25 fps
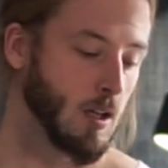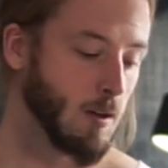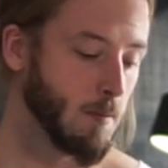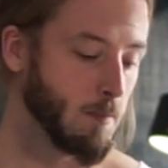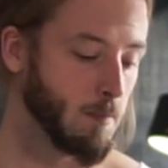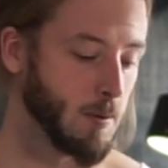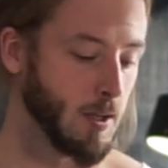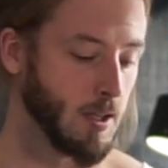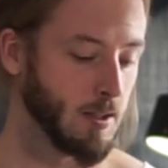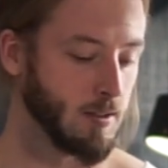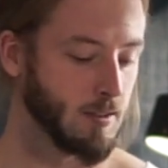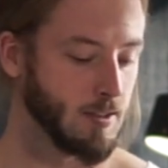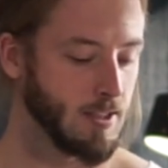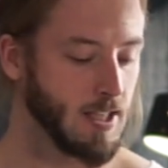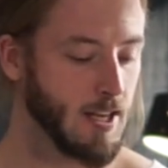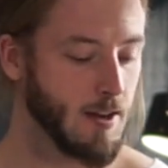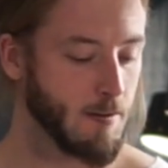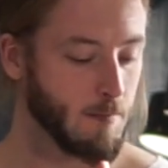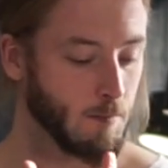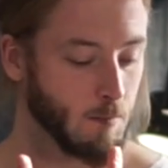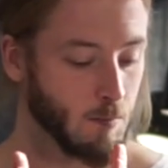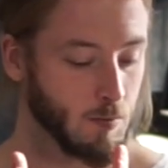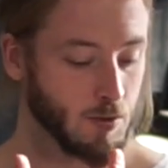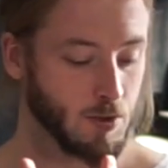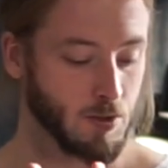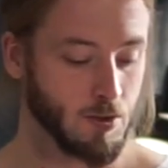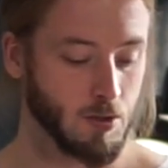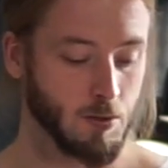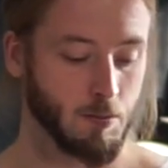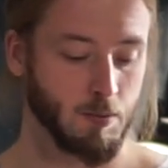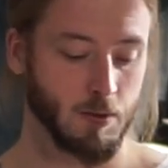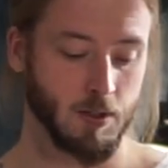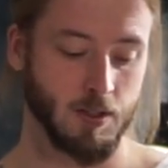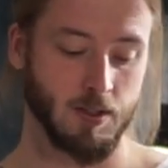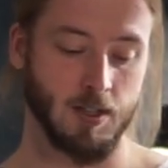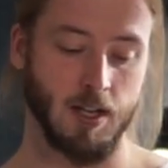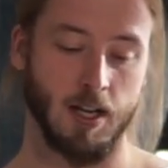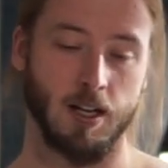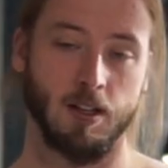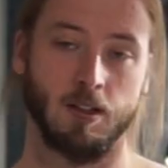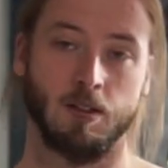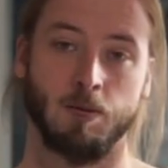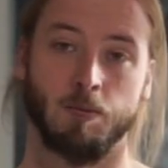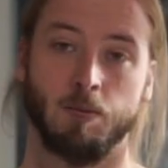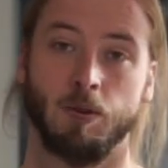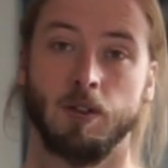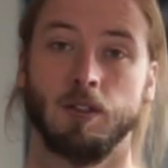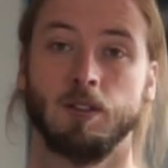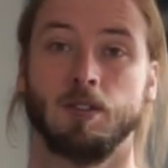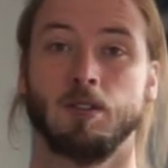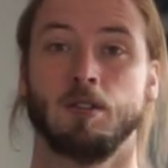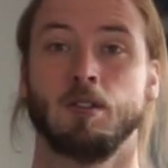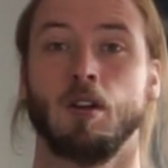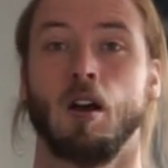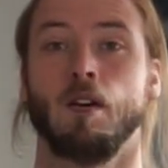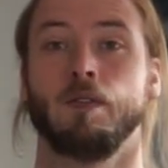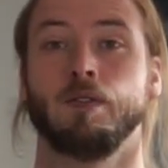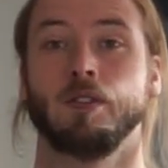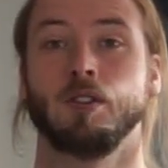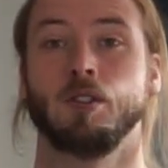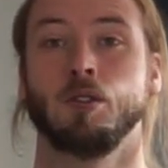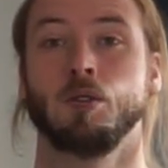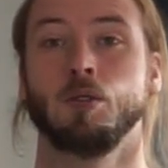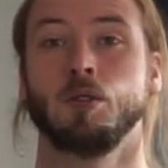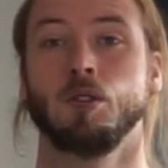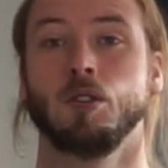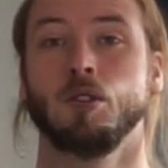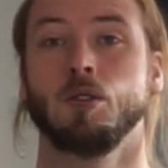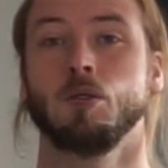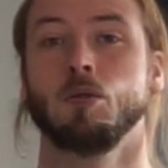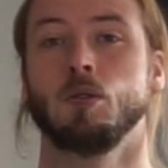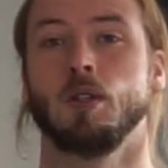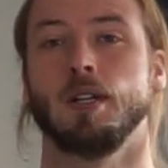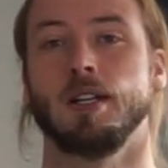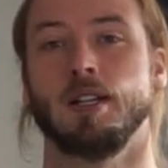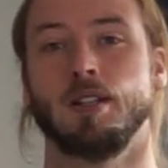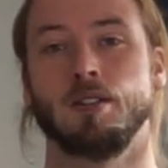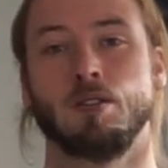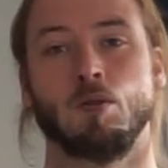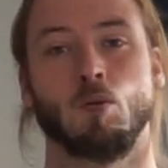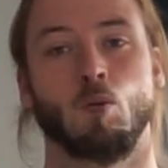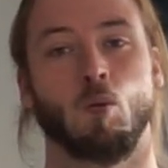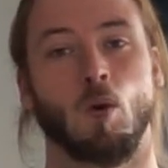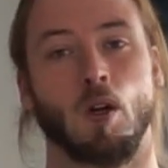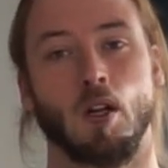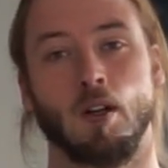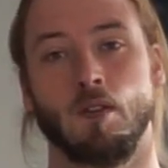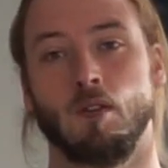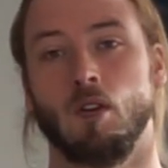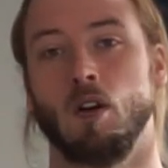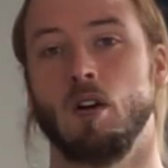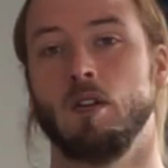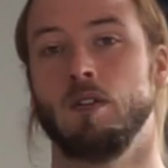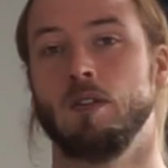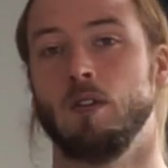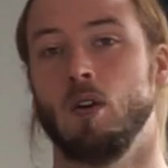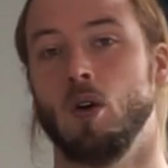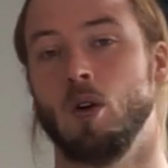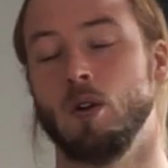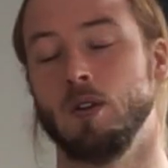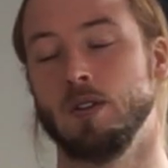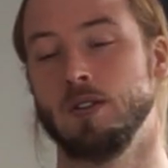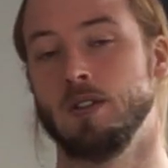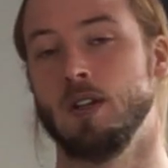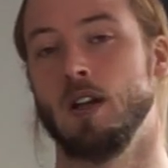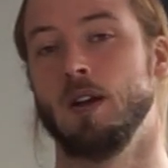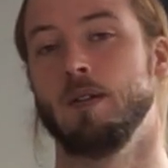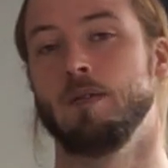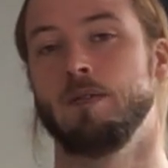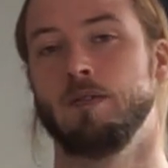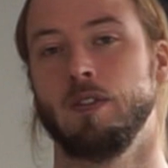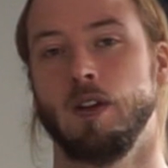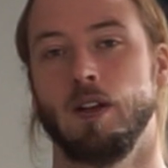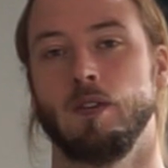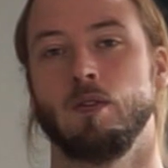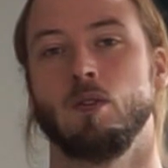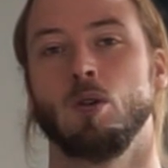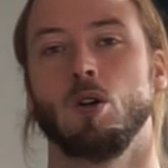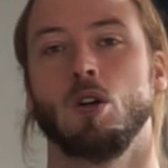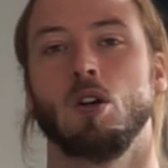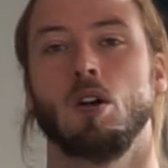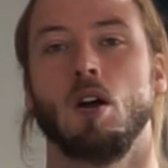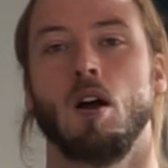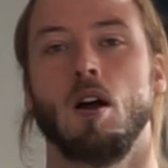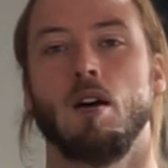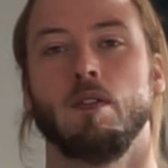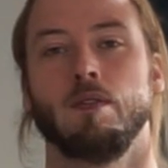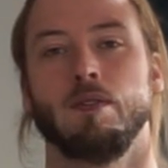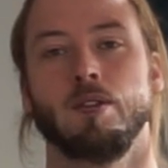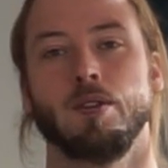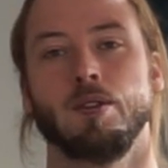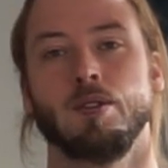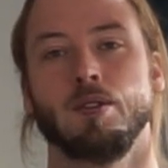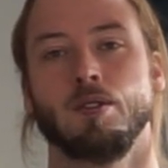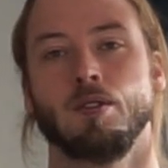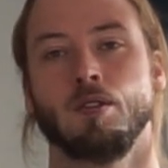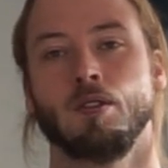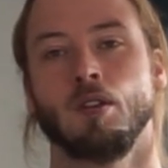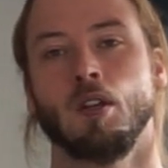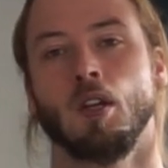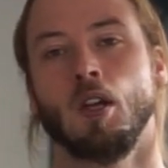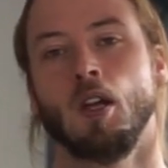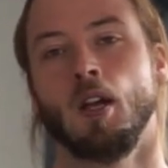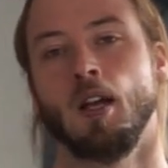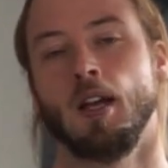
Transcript: But yeah, we're super excited to bring this coffee to you. It's one of our all-time favorite coffees.